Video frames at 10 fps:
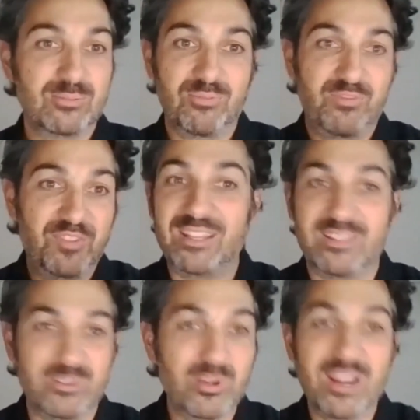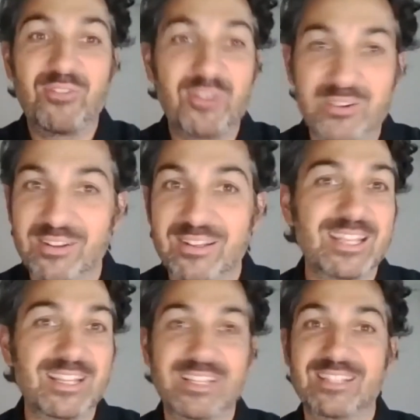feet, whatever
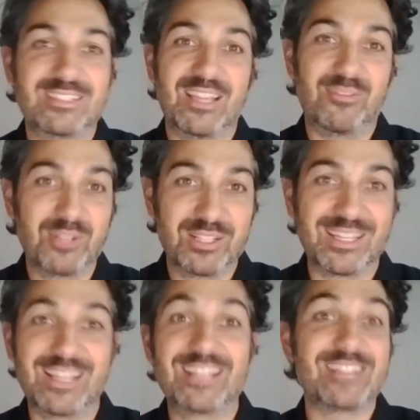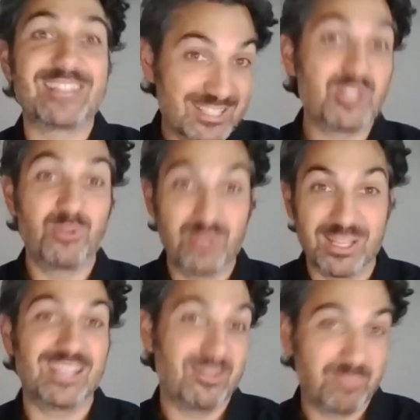it is that really excites you to
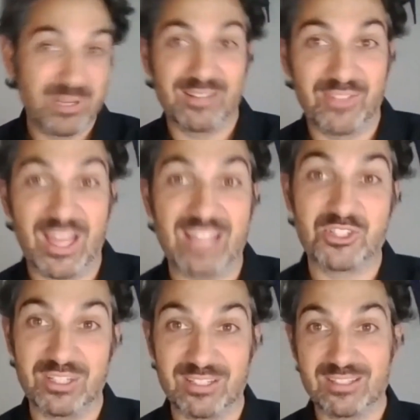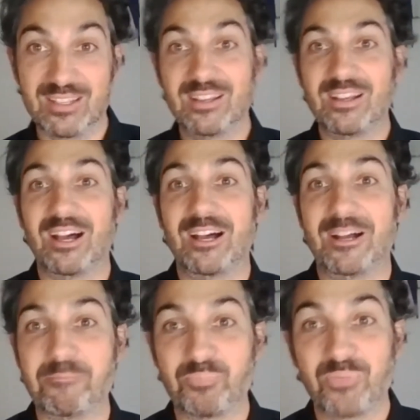eat a bite of that cheese.
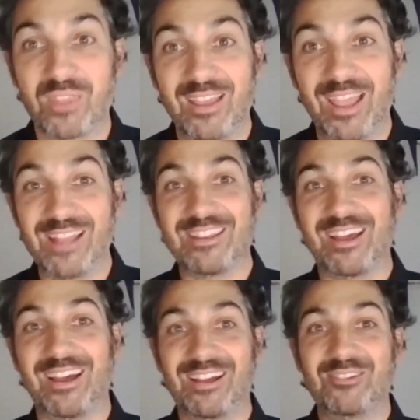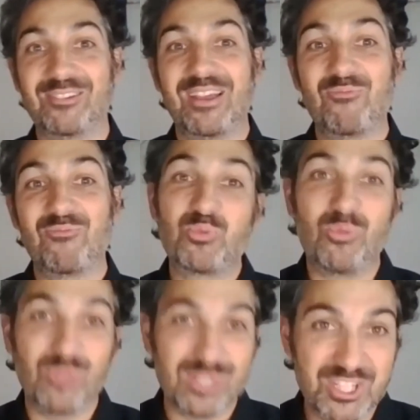Um, and uh, it's
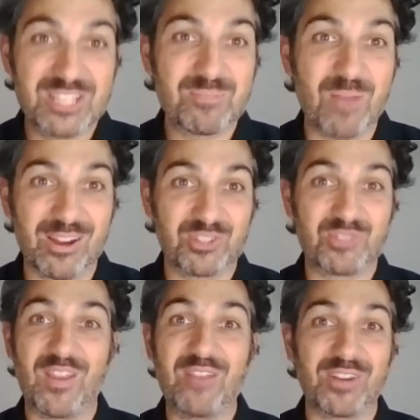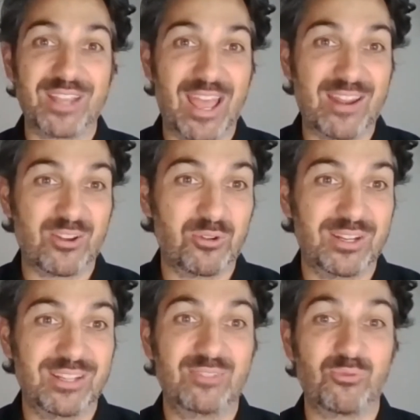cheesemonger's favorite
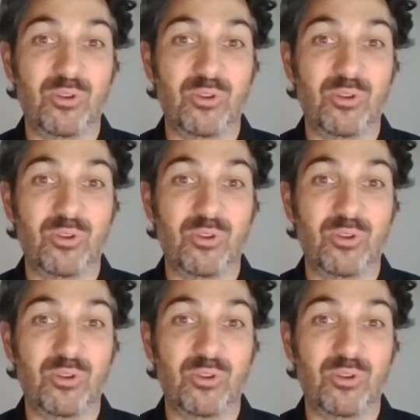category.